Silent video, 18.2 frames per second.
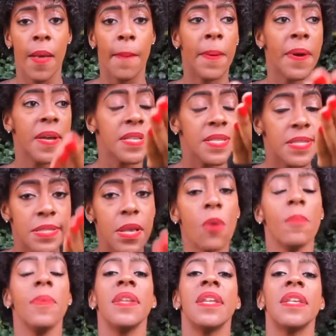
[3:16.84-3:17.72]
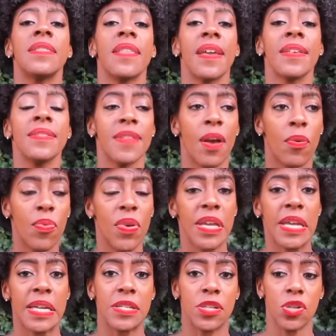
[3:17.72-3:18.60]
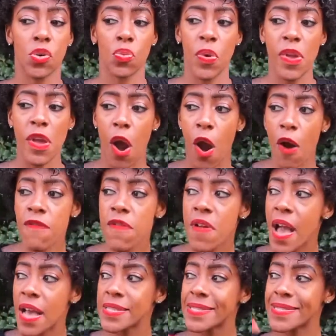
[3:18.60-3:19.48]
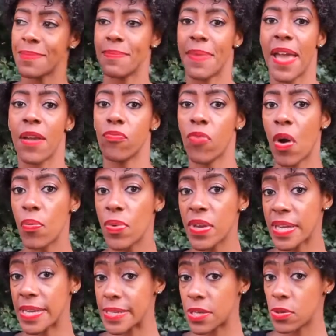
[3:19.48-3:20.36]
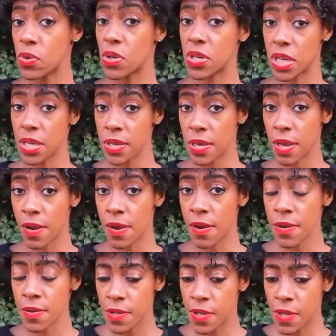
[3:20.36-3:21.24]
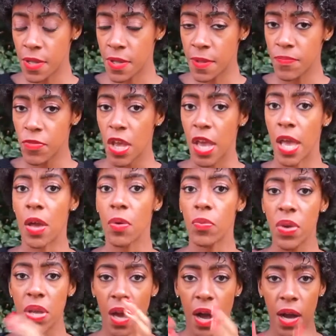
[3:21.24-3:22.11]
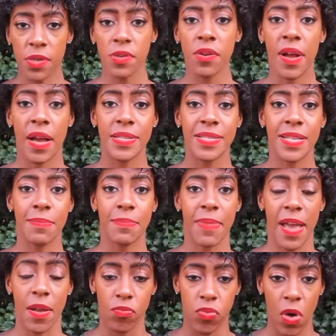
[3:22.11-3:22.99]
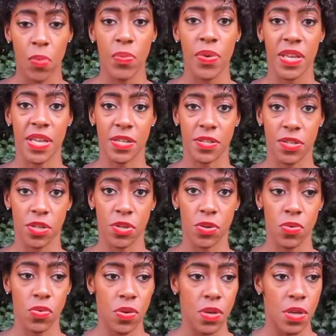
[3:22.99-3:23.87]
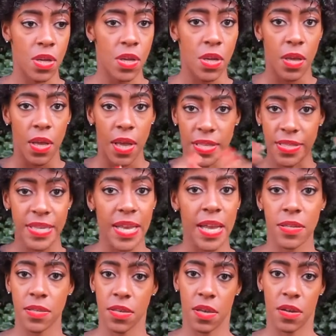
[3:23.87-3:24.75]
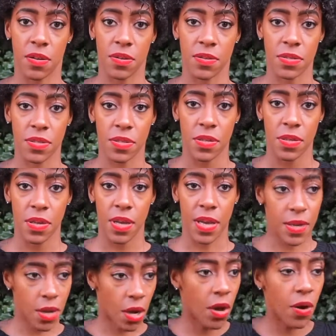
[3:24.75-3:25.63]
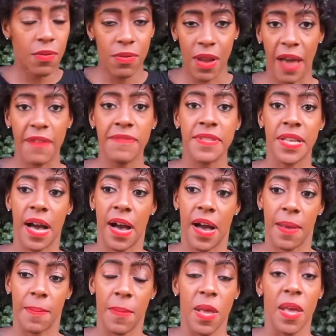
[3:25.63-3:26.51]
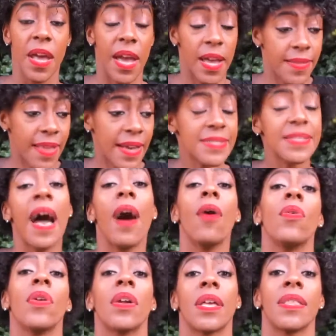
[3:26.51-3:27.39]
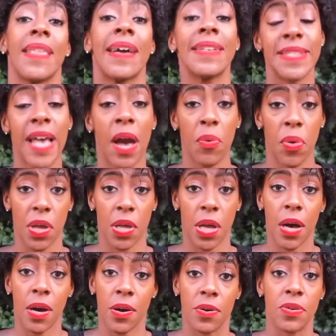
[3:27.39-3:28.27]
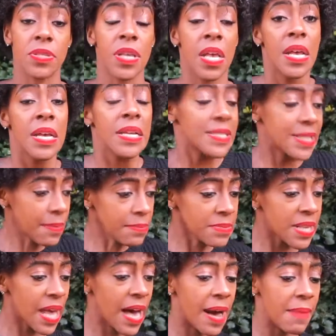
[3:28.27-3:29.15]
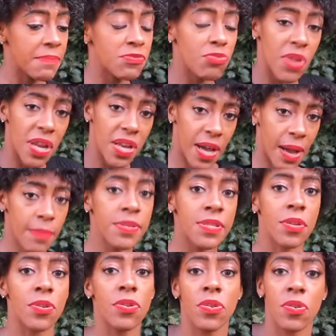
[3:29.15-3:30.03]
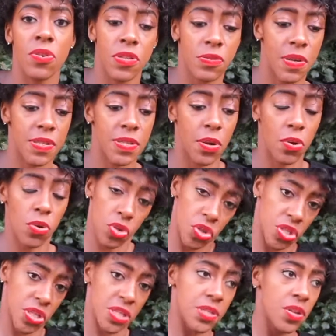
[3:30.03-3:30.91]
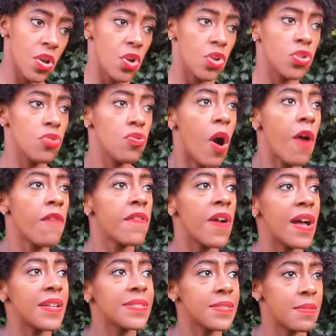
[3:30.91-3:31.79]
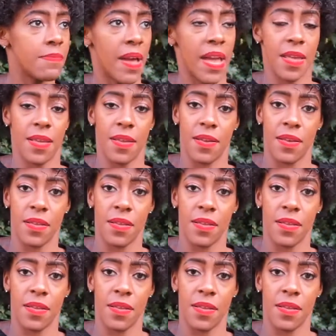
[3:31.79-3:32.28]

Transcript: But it's so many things that we can do. We overestimate what we can do in a year and we underestimate what we can do in 10 years in a whole lifetime and that's how it that's how it goes sometimes when it comes to new year's resolutions you overestimate